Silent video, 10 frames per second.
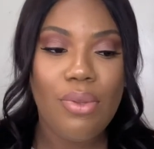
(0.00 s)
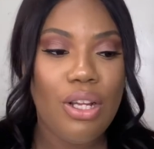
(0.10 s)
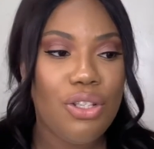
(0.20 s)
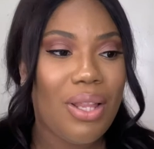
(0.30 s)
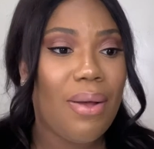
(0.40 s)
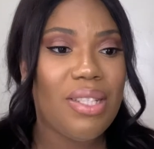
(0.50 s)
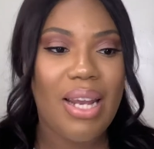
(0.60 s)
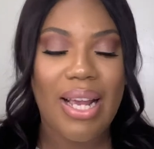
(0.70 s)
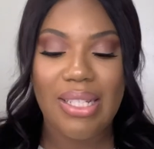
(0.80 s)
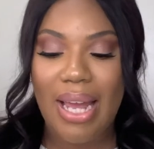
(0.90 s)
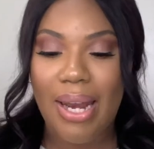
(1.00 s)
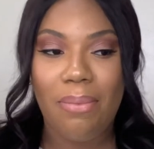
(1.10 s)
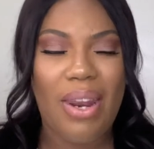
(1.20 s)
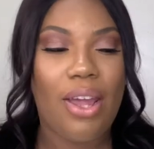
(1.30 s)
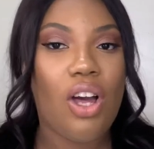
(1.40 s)
So that was the next item
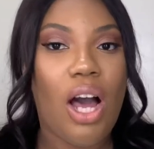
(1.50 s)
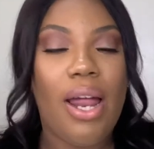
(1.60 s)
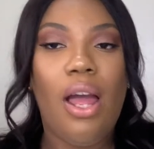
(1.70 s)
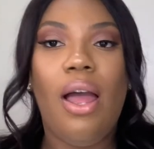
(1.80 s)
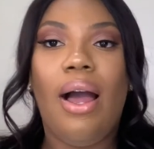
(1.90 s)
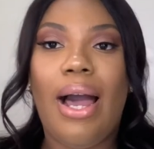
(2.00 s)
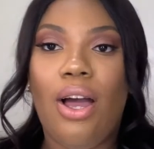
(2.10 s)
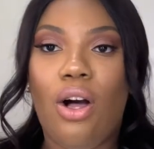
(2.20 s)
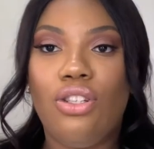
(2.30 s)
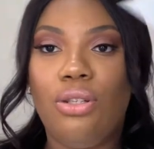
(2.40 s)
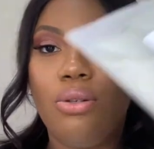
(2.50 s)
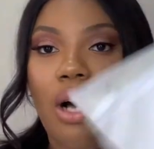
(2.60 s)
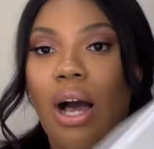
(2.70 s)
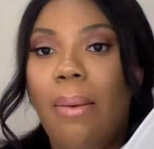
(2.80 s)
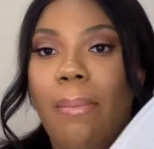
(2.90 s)
that I got. I also
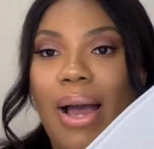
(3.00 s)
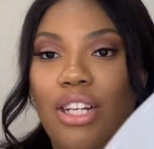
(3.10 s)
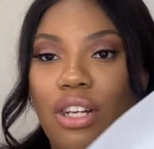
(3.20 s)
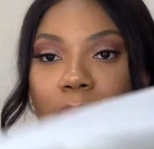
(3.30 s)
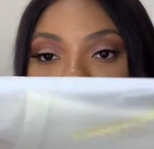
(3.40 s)
got matching